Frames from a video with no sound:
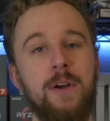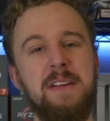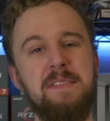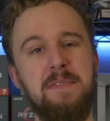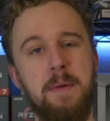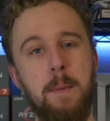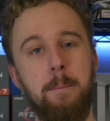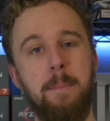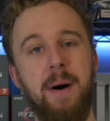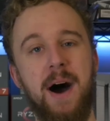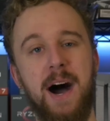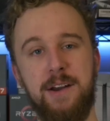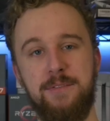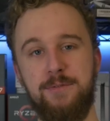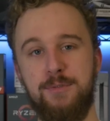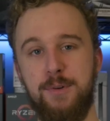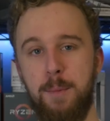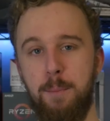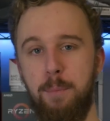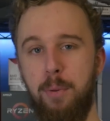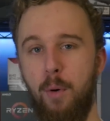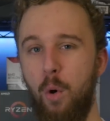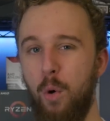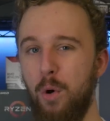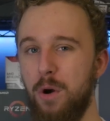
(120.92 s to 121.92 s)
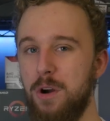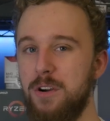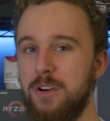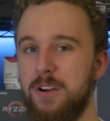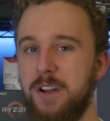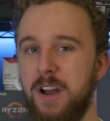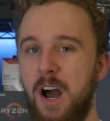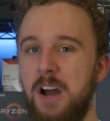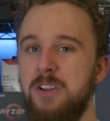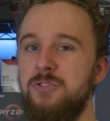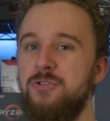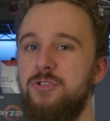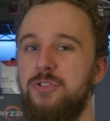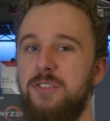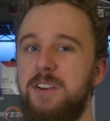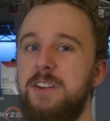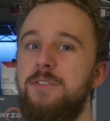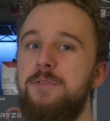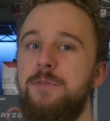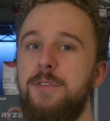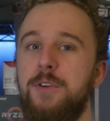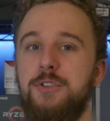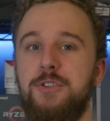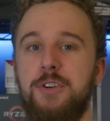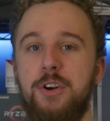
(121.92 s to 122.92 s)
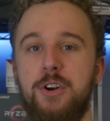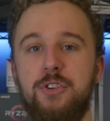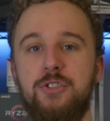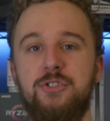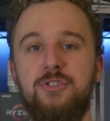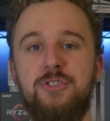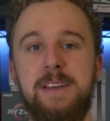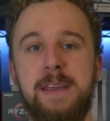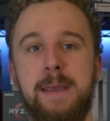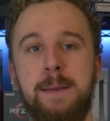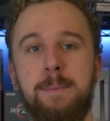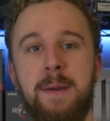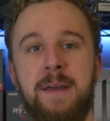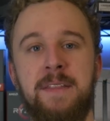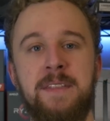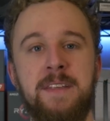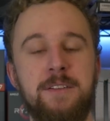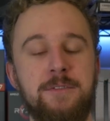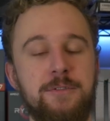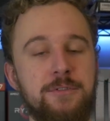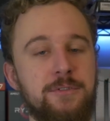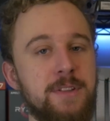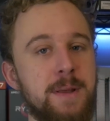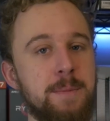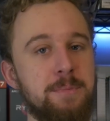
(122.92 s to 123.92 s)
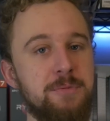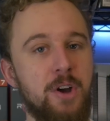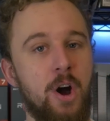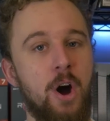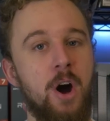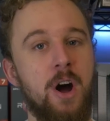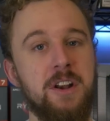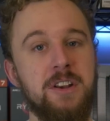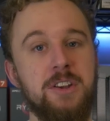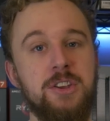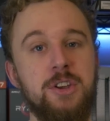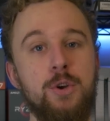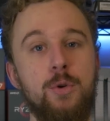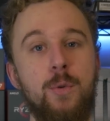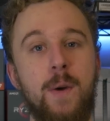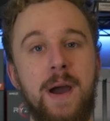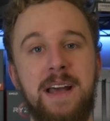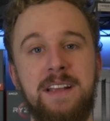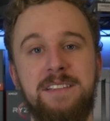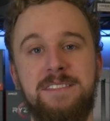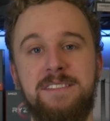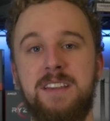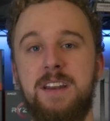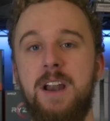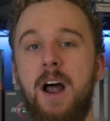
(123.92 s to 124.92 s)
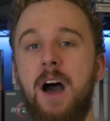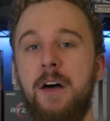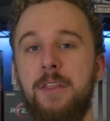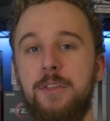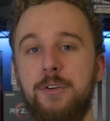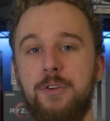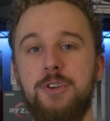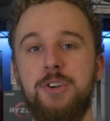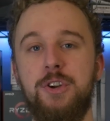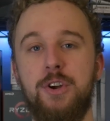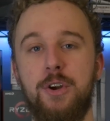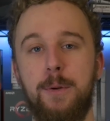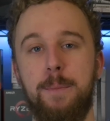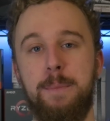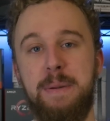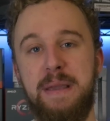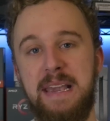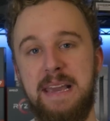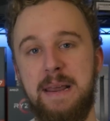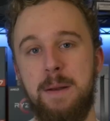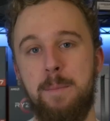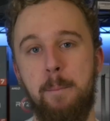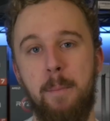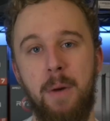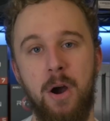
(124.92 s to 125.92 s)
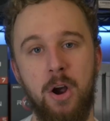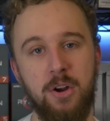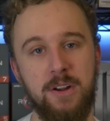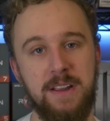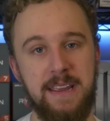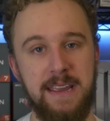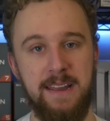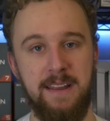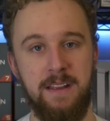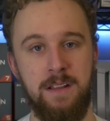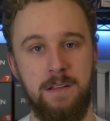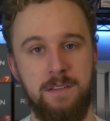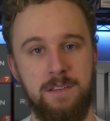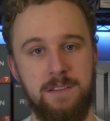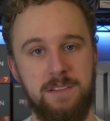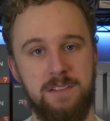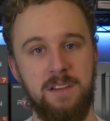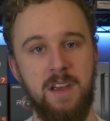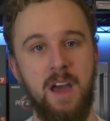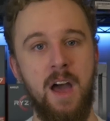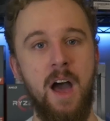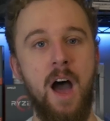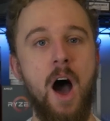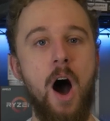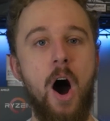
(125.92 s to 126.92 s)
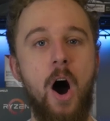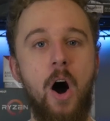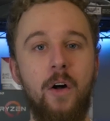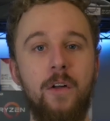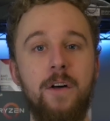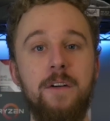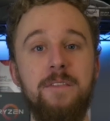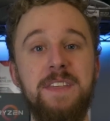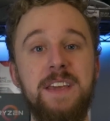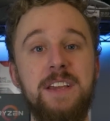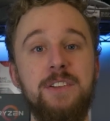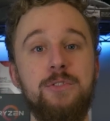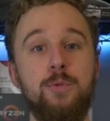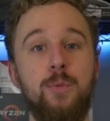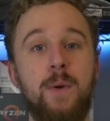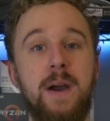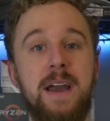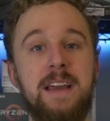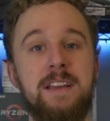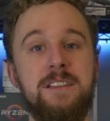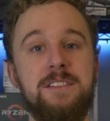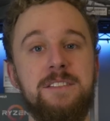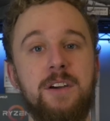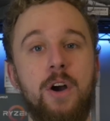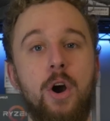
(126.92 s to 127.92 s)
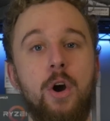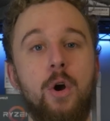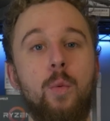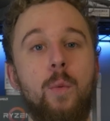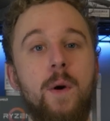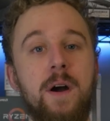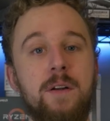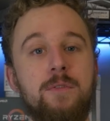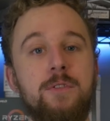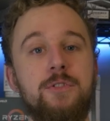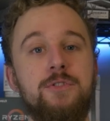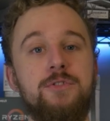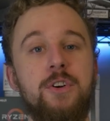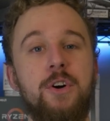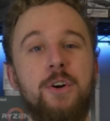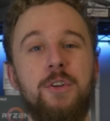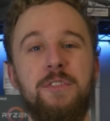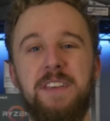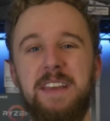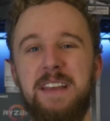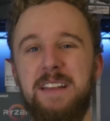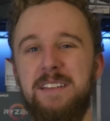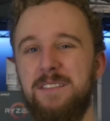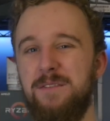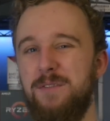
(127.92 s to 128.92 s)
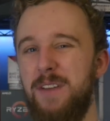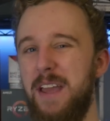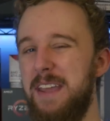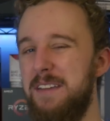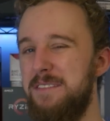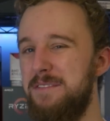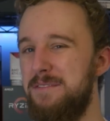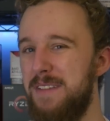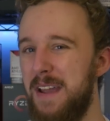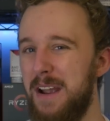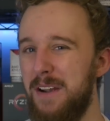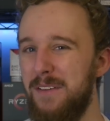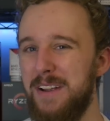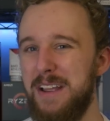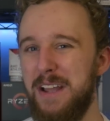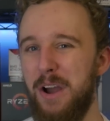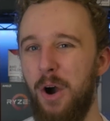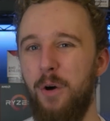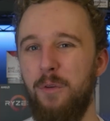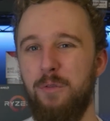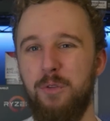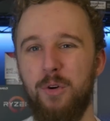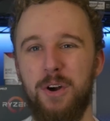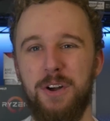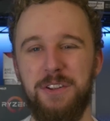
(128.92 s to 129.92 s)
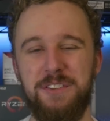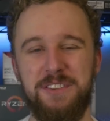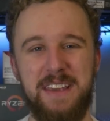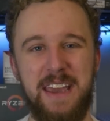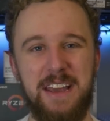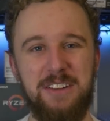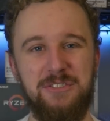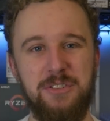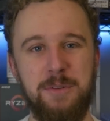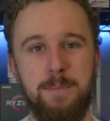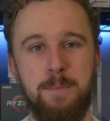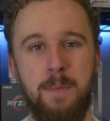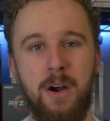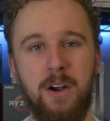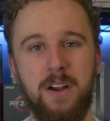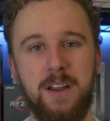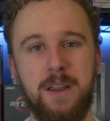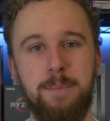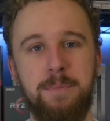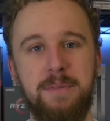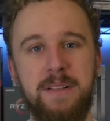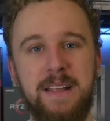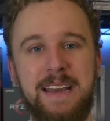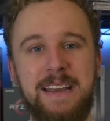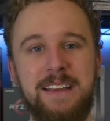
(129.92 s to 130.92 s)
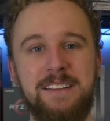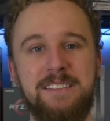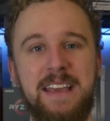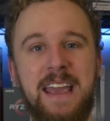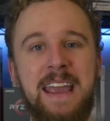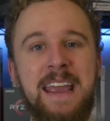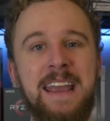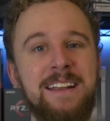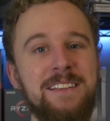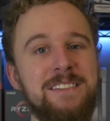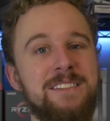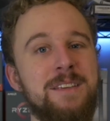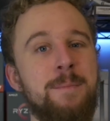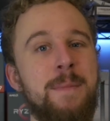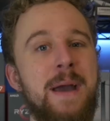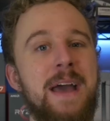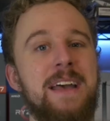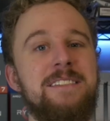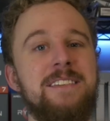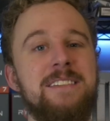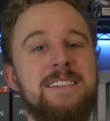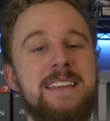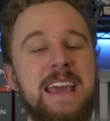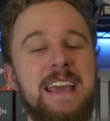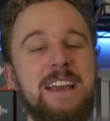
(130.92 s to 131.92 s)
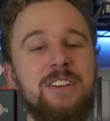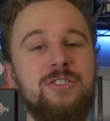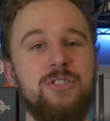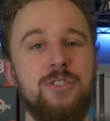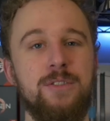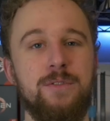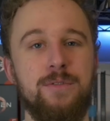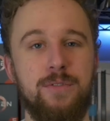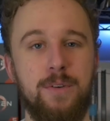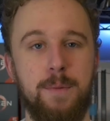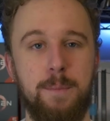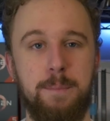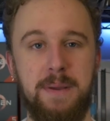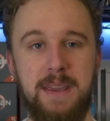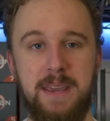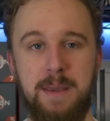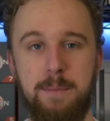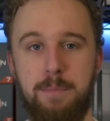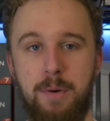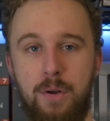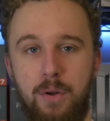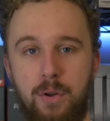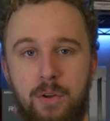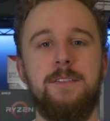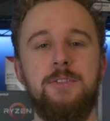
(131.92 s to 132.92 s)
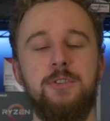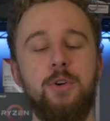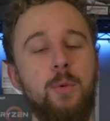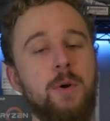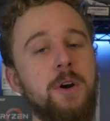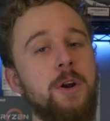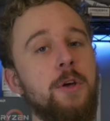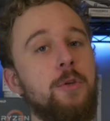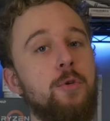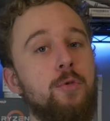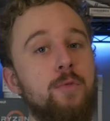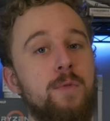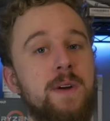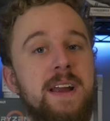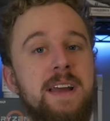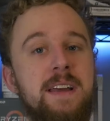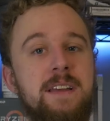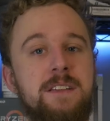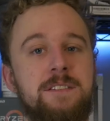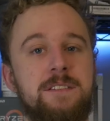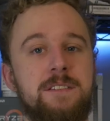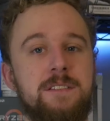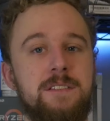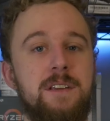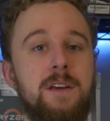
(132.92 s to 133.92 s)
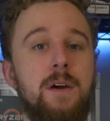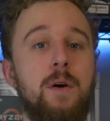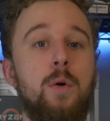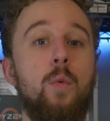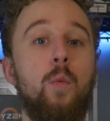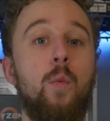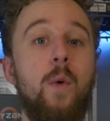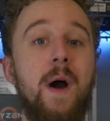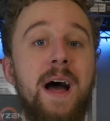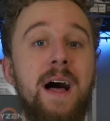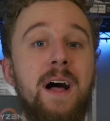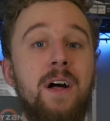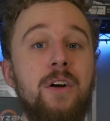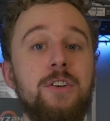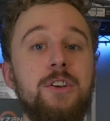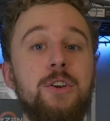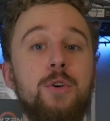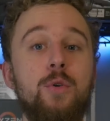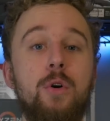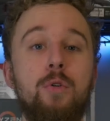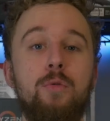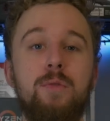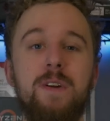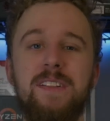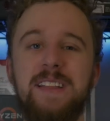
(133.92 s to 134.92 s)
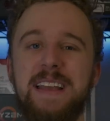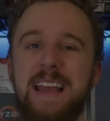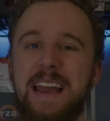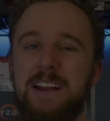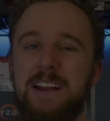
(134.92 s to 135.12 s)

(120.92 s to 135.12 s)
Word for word: even bought from poorer countries for dirt cheap and then flipped on US and other European markets. All of these ways are what result in a very overall sketchy marketplace and some hesitation from people. So what are the risks? Well, you are really